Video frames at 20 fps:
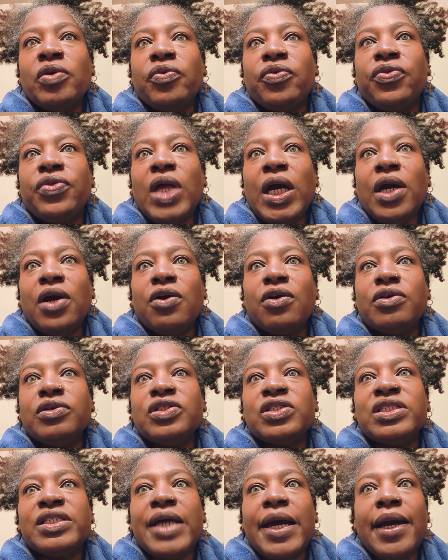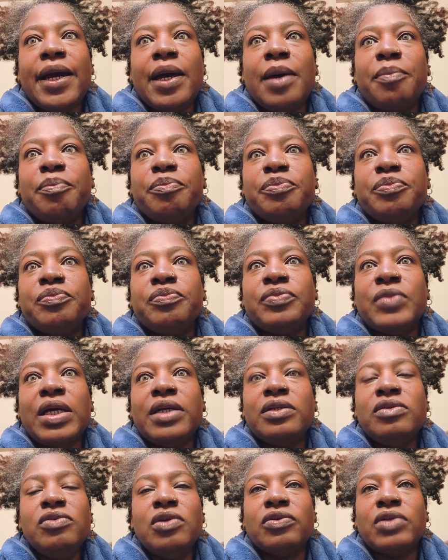their scalp,
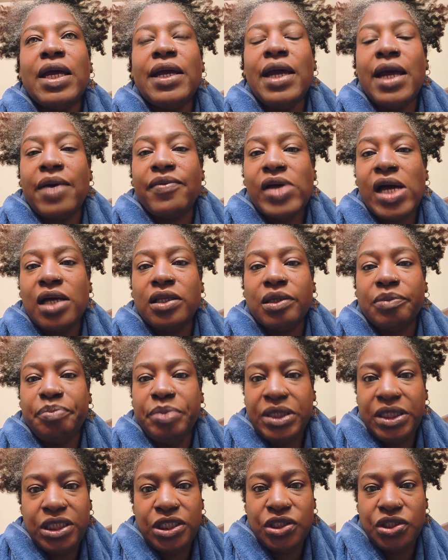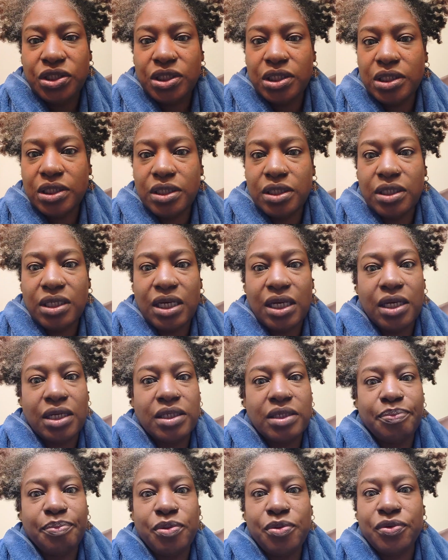they have alopecia,
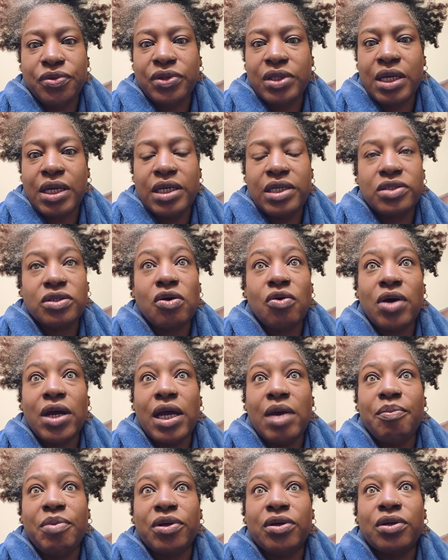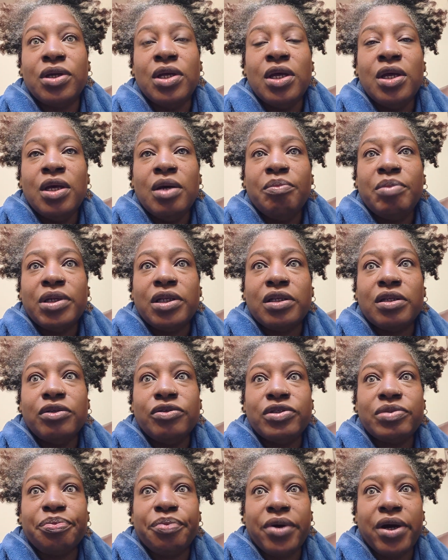and poor things don't have but a
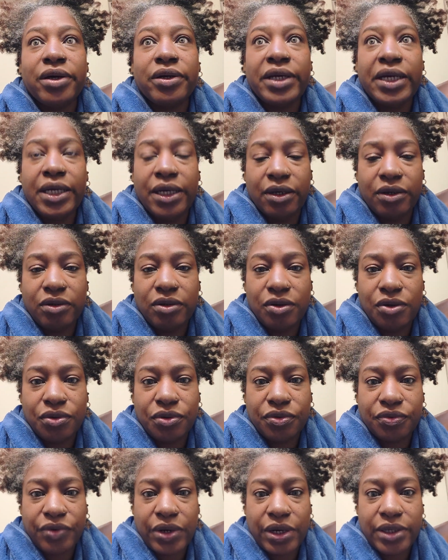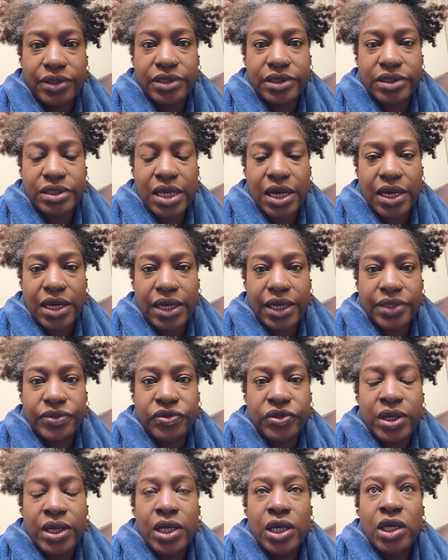little sprout of hair going around the
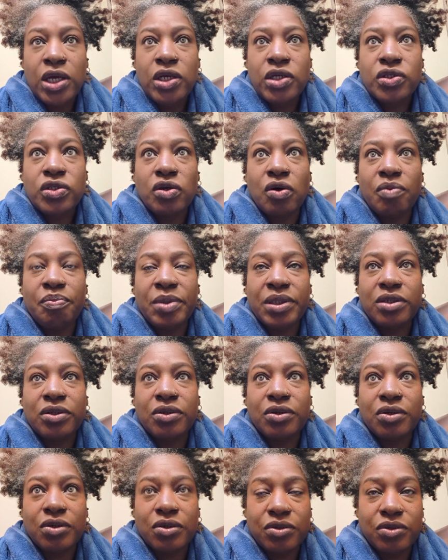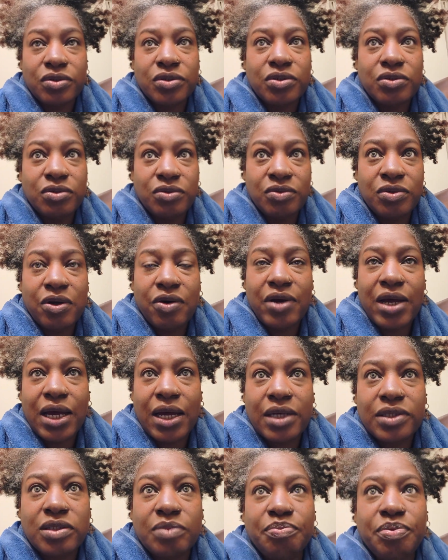sides. So, but the girls do know
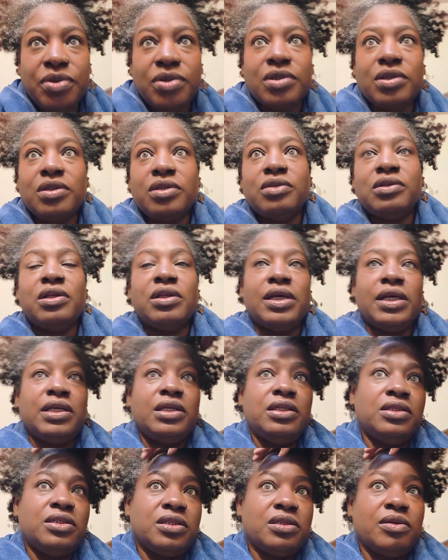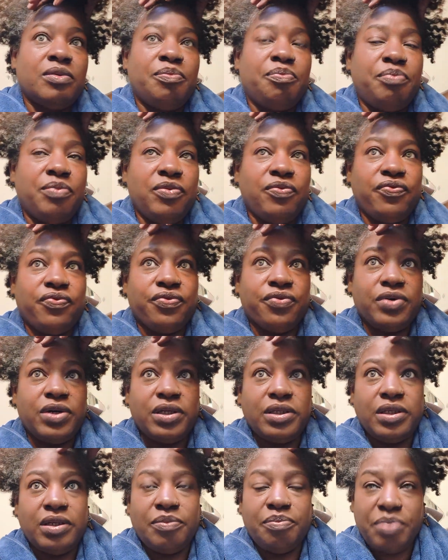how to put a little lace
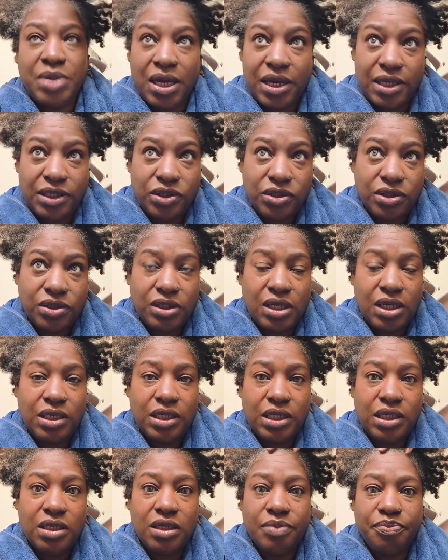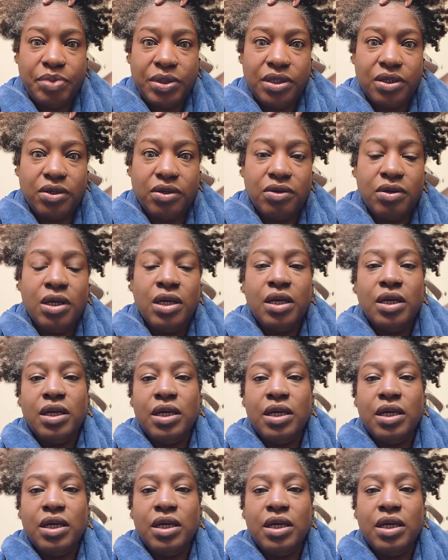front patch thingy up here